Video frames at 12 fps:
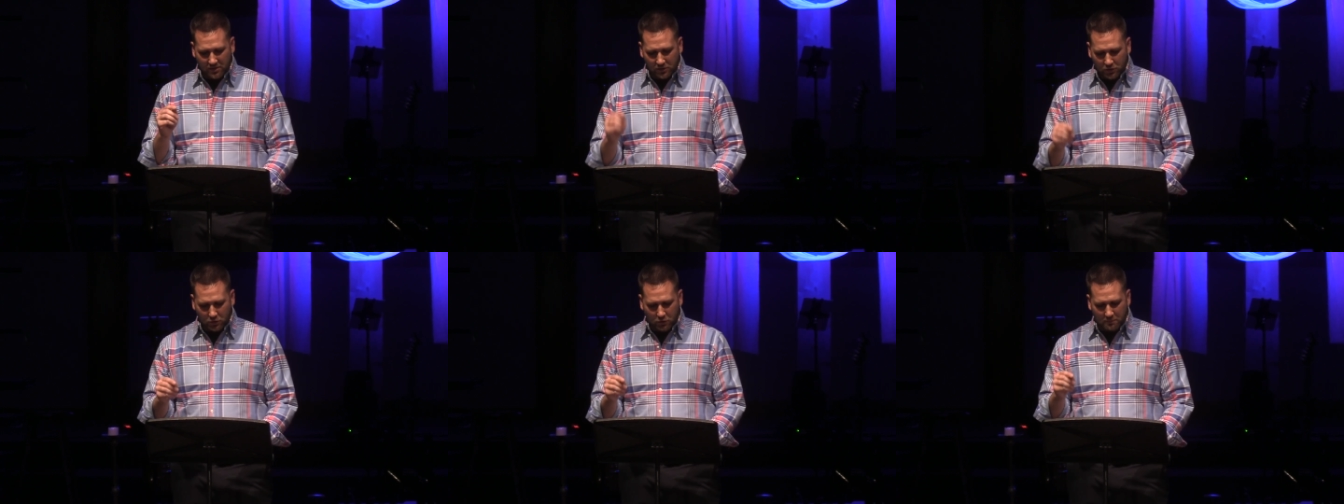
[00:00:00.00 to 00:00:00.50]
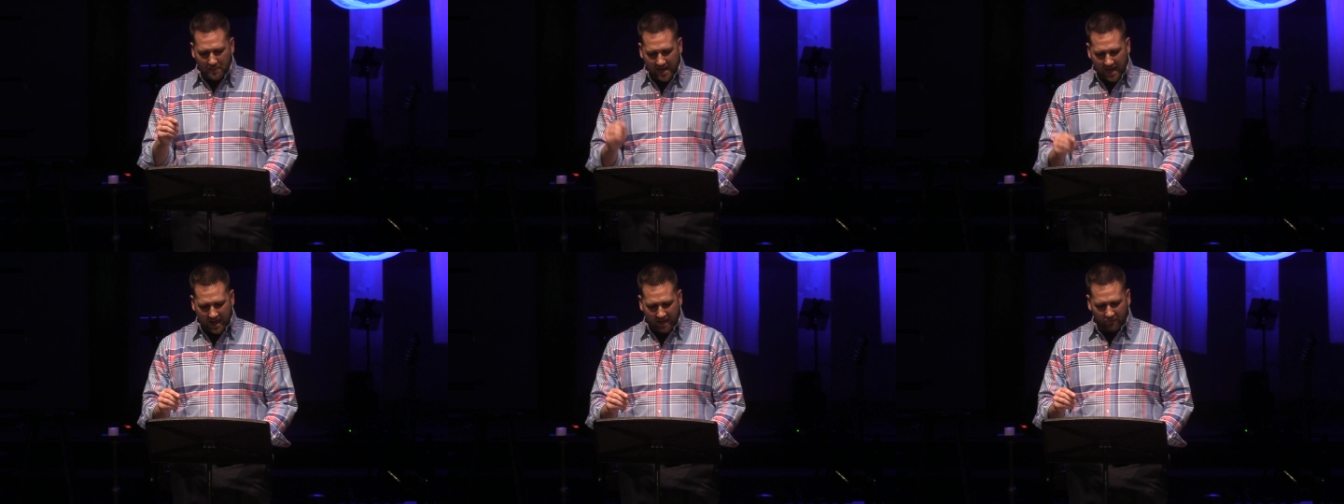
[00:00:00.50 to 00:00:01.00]
you may
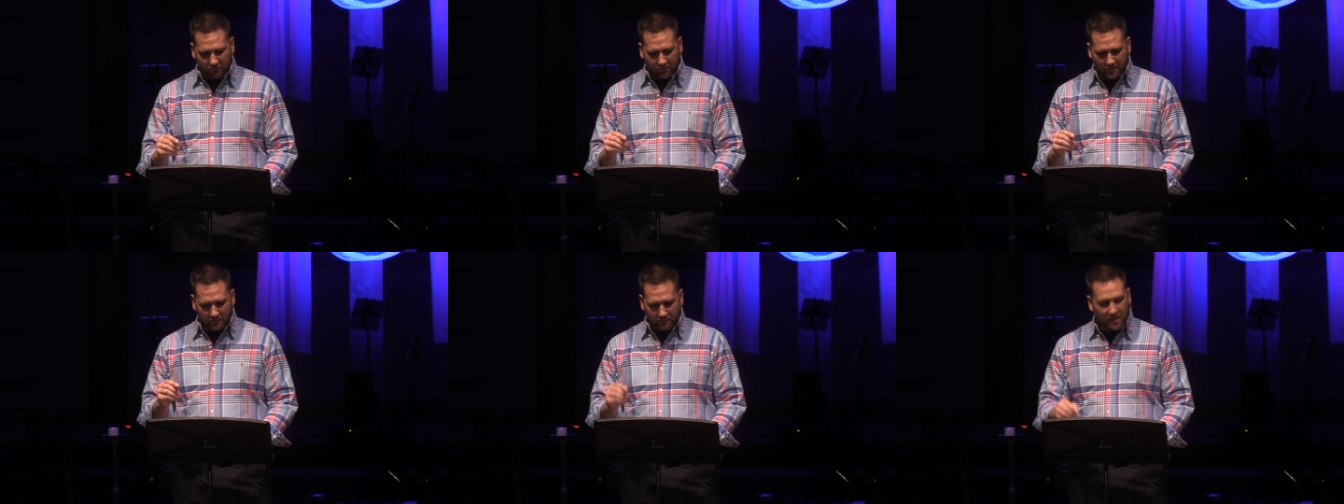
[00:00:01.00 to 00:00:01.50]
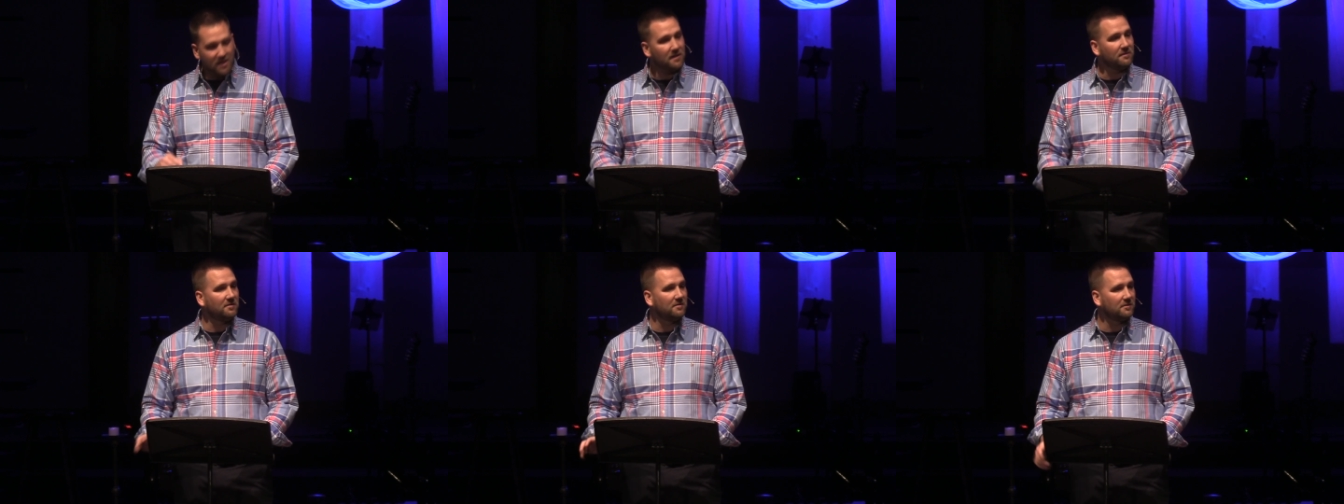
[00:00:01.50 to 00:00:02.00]
have
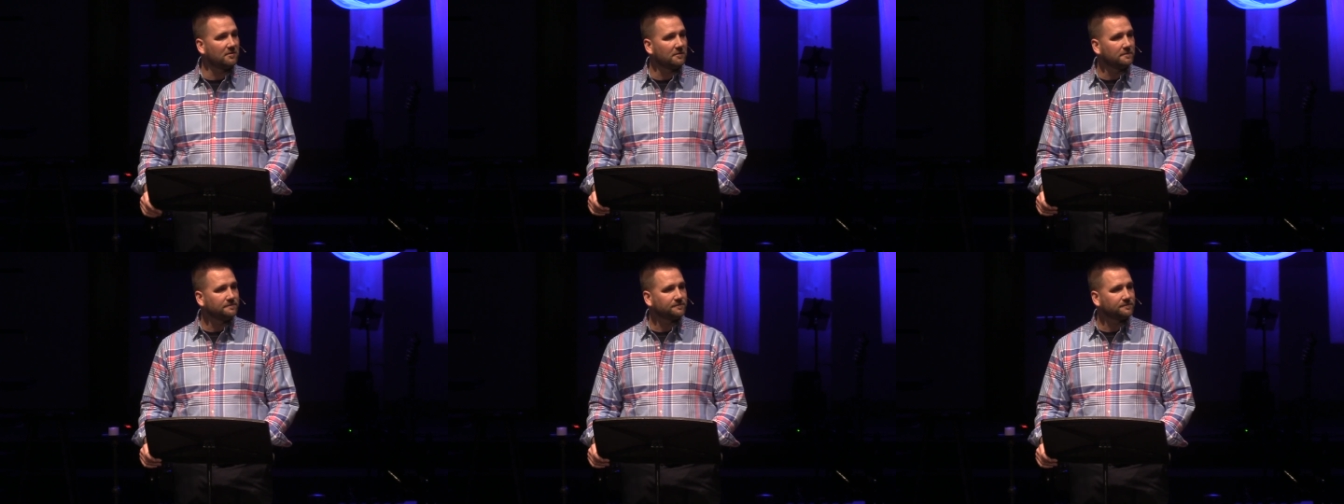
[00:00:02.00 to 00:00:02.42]
peace.